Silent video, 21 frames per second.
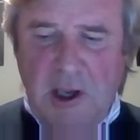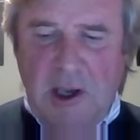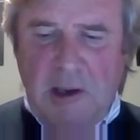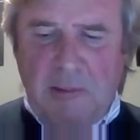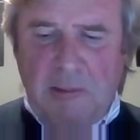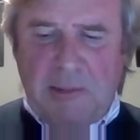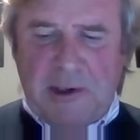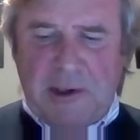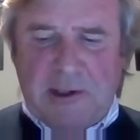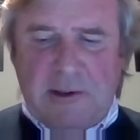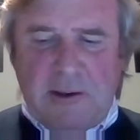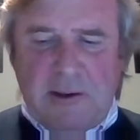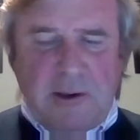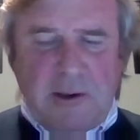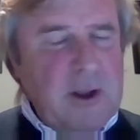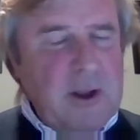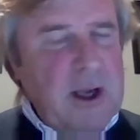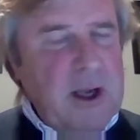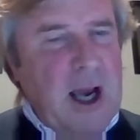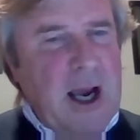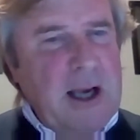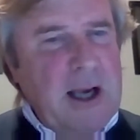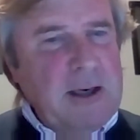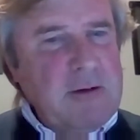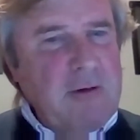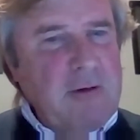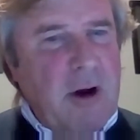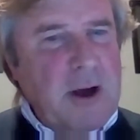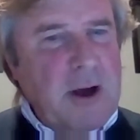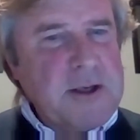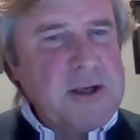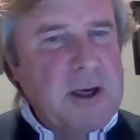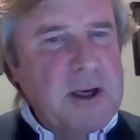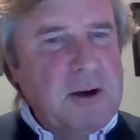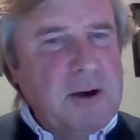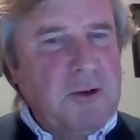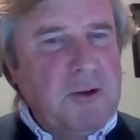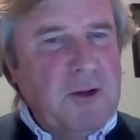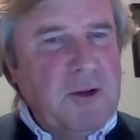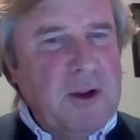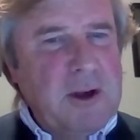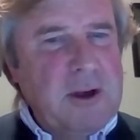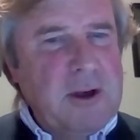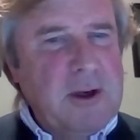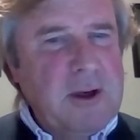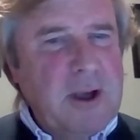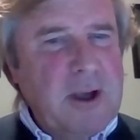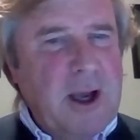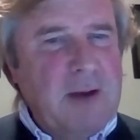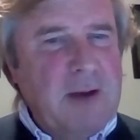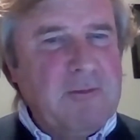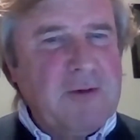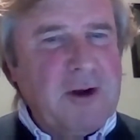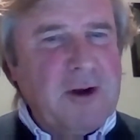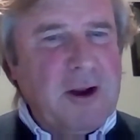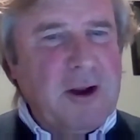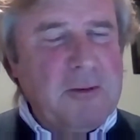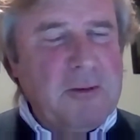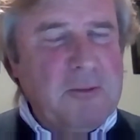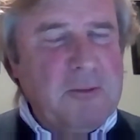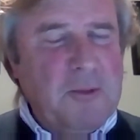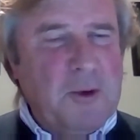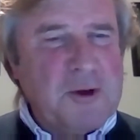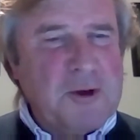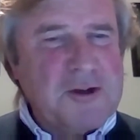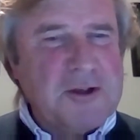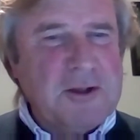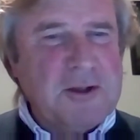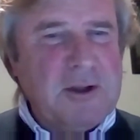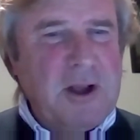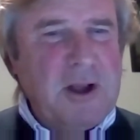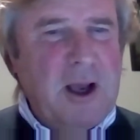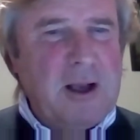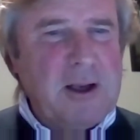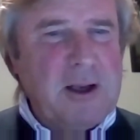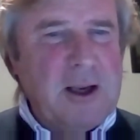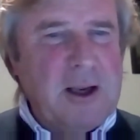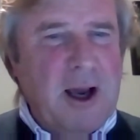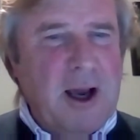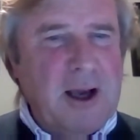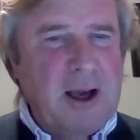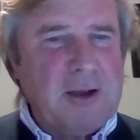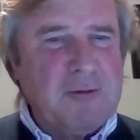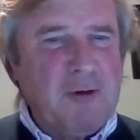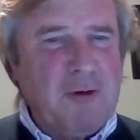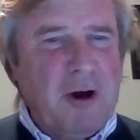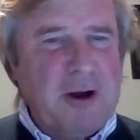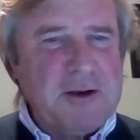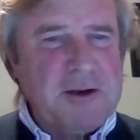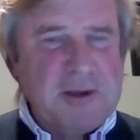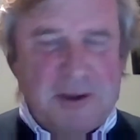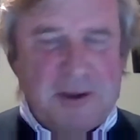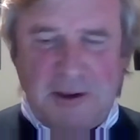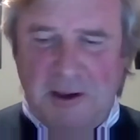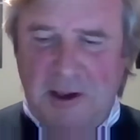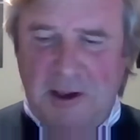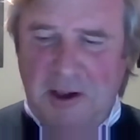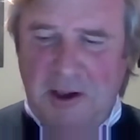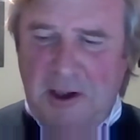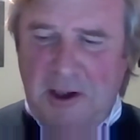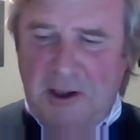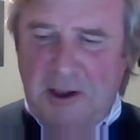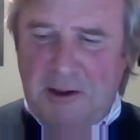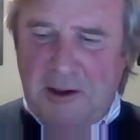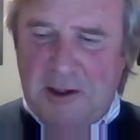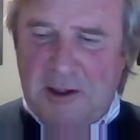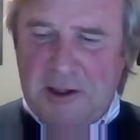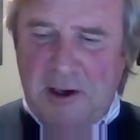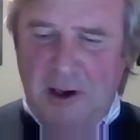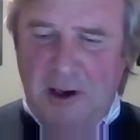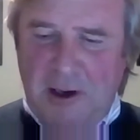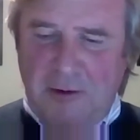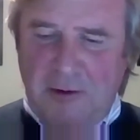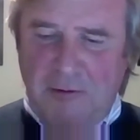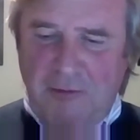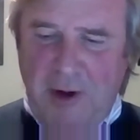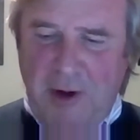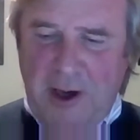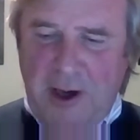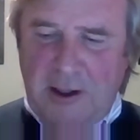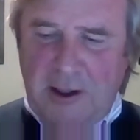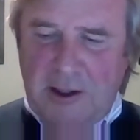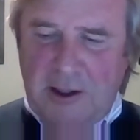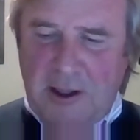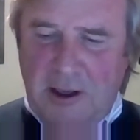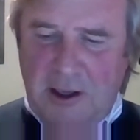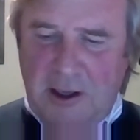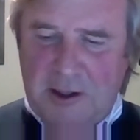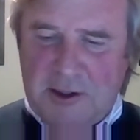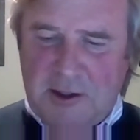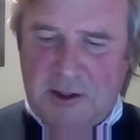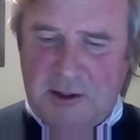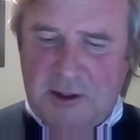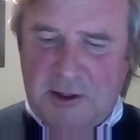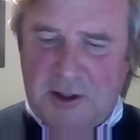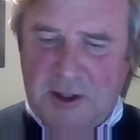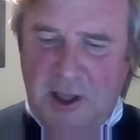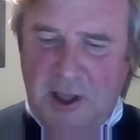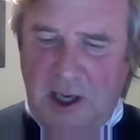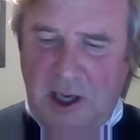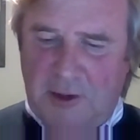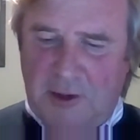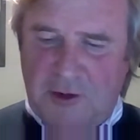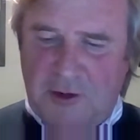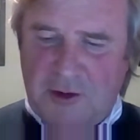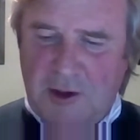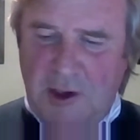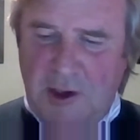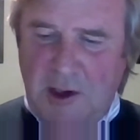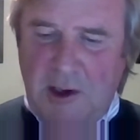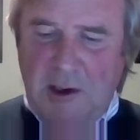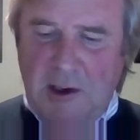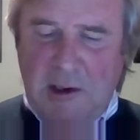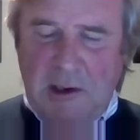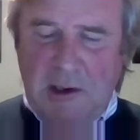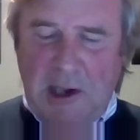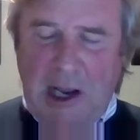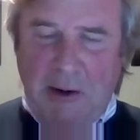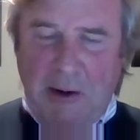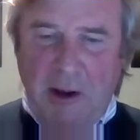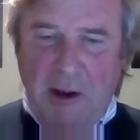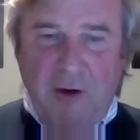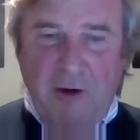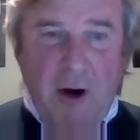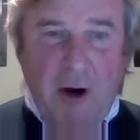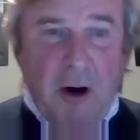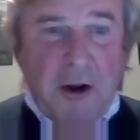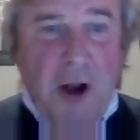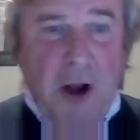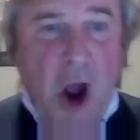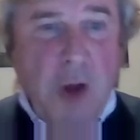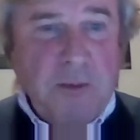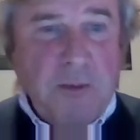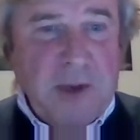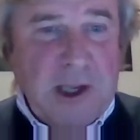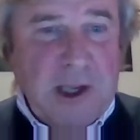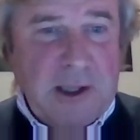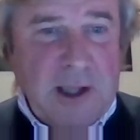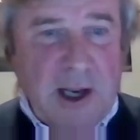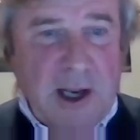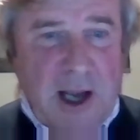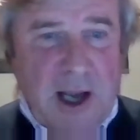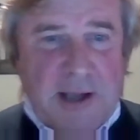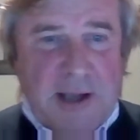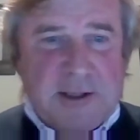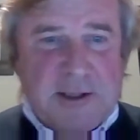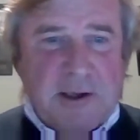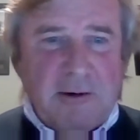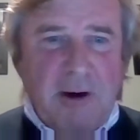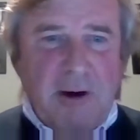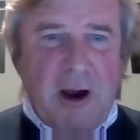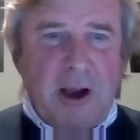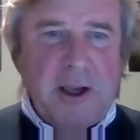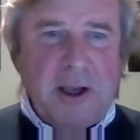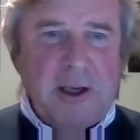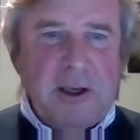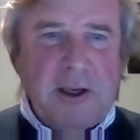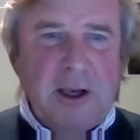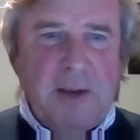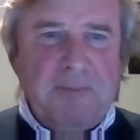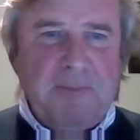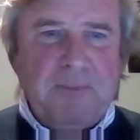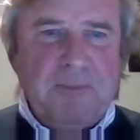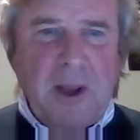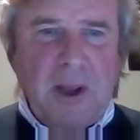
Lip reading: But the handwriting on the envelope wasn't any handwriting that I recognised as such. However, on opening the letter, I